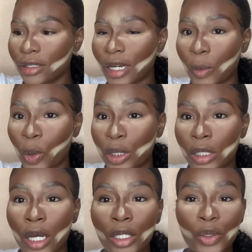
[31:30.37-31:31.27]
I'm going to
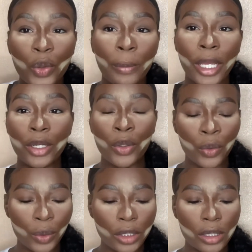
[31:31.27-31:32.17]
contour my
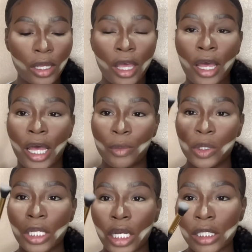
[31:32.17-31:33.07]
nose. I'm
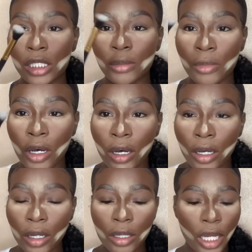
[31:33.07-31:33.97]
using a
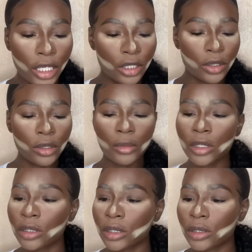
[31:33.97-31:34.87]
small eyeshadow
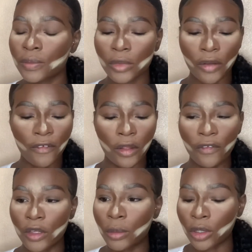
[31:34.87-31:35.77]
brush, a
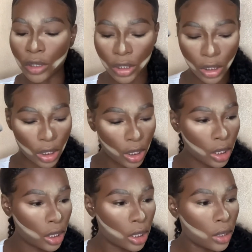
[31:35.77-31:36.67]
fluffy brush,
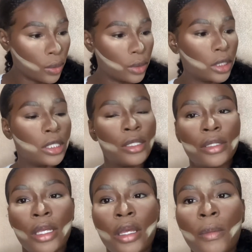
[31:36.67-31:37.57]
the
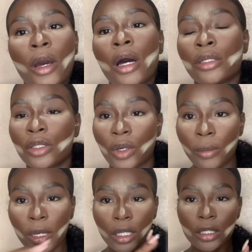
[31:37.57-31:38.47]
same contour
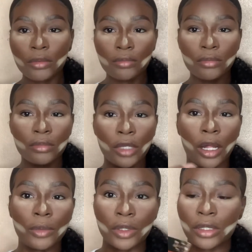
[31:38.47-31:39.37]
palette.
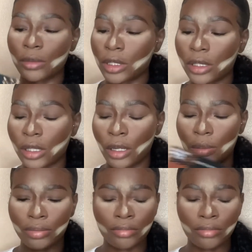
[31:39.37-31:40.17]
Almost see this step.